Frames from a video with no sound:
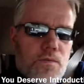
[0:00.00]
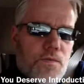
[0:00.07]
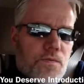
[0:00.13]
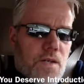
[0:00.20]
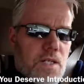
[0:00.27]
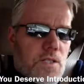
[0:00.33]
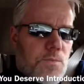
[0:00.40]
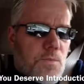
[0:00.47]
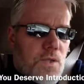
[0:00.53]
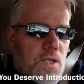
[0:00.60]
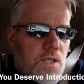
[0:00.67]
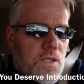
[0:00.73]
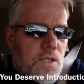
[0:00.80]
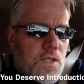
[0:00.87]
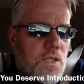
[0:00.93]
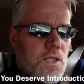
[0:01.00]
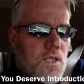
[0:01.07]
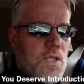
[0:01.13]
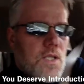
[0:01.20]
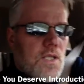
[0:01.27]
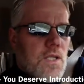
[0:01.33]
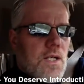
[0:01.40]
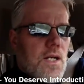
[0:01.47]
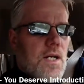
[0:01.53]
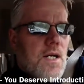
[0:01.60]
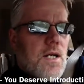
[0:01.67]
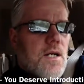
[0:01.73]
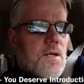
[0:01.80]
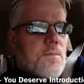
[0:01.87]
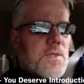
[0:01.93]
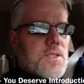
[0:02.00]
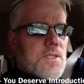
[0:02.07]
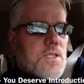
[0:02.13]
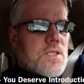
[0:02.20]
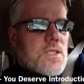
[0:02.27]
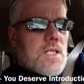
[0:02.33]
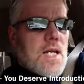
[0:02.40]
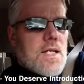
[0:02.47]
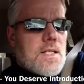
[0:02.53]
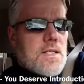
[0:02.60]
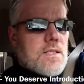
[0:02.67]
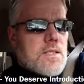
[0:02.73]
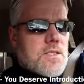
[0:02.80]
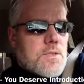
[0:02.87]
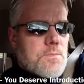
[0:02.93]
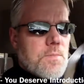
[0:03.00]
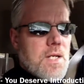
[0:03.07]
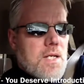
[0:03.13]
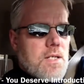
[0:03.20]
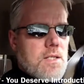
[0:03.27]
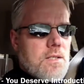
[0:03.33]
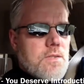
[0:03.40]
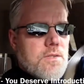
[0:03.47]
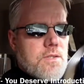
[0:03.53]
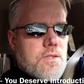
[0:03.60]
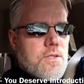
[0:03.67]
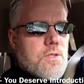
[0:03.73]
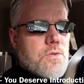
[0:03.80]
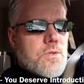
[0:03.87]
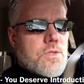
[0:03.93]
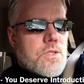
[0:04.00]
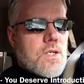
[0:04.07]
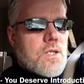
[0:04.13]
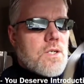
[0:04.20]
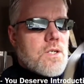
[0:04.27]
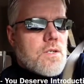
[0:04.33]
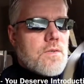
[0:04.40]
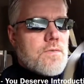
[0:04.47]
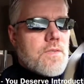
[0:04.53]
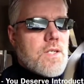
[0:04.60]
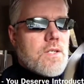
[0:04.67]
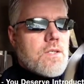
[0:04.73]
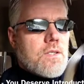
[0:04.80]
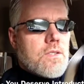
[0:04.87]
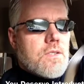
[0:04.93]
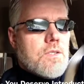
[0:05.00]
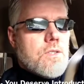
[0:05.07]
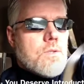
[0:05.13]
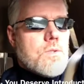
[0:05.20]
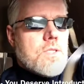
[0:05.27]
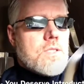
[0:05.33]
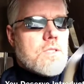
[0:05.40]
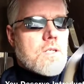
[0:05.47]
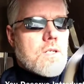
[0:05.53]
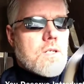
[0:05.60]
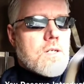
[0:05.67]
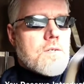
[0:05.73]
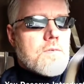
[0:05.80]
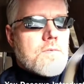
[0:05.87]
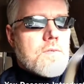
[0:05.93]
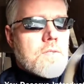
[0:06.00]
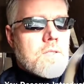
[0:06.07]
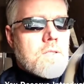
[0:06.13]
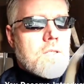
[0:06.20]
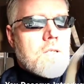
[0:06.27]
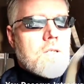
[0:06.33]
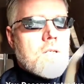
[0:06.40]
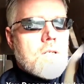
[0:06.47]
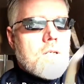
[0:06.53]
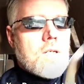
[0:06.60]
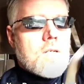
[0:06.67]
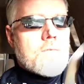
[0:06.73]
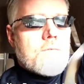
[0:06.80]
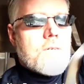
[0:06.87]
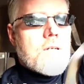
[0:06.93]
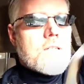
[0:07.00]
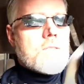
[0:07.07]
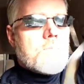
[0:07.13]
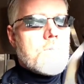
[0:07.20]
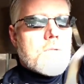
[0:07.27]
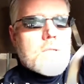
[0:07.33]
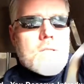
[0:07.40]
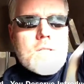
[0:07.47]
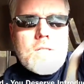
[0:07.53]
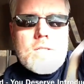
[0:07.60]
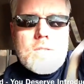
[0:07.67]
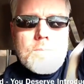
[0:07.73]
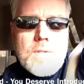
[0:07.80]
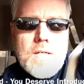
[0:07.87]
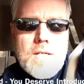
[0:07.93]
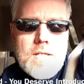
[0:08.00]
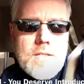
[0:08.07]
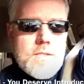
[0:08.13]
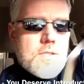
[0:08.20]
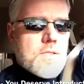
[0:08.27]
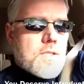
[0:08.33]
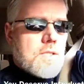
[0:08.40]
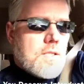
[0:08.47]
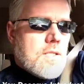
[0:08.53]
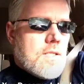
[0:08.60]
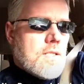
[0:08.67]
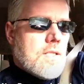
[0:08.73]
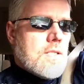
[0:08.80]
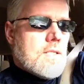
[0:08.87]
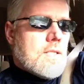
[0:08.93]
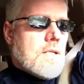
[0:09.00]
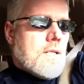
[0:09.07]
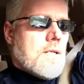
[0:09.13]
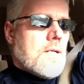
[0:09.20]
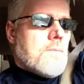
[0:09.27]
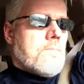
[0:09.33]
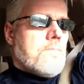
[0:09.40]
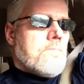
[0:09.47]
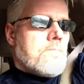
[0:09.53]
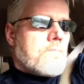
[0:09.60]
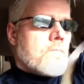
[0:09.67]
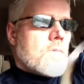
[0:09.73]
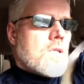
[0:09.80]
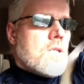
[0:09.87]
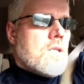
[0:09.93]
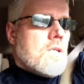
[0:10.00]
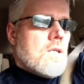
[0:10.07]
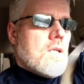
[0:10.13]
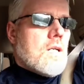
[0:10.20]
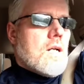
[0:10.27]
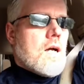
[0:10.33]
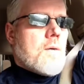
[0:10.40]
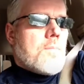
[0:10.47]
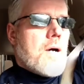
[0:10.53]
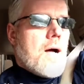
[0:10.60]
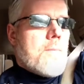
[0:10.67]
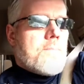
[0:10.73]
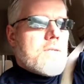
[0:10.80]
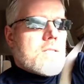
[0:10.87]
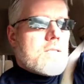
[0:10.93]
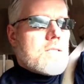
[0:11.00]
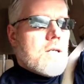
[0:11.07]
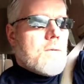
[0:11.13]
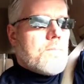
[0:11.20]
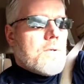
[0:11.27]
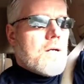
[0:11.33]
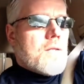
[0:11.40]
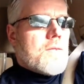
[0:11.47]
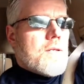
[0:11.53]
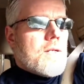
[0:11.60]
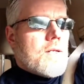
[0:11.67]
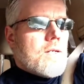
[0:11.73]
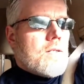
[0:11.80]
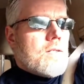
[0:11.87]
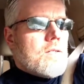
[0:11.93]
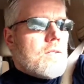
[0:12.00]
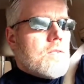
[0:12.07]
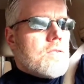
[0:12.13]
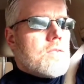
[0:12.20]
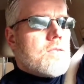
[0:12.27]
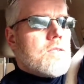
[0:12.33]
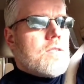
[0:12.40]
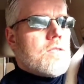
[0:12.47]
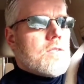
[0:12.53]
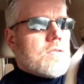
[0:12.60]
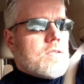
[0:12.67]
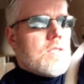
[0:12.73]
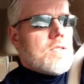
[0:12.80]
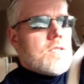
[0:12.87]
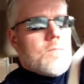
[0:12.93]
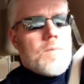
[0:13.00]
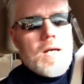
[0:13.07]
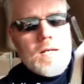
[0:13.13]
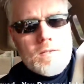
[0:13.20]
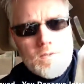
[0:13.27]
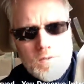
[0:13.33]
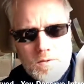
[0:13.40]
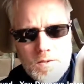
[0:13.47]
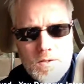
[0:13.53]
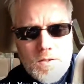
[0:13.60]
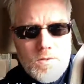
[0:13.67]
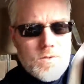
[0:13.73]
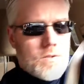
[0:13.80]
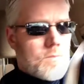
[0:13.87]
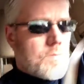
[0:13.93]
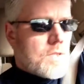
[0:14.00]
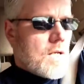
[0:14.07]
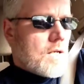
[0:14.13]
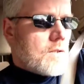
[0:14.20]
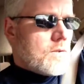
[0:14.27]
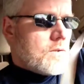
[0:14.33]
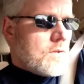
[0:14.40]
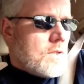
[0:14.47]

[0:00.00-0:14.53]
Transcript: Facebook. It's just like it's spelled, You Served, You Deserve. On Facebook, it's a page, and then and I'll pop this up on there to send you back to the YouTube channel.